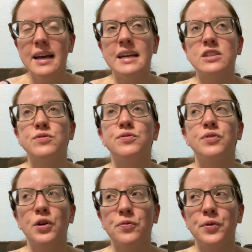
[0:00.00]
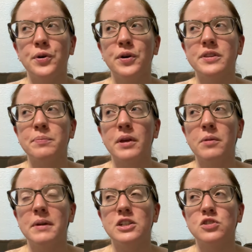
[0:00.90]
is fearful that blood
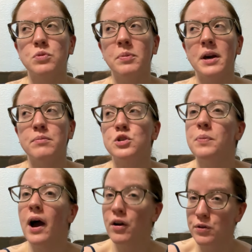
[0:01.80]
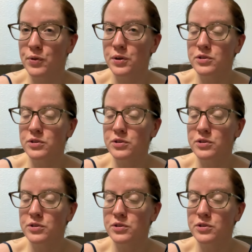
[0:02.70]
mages will become too powerful.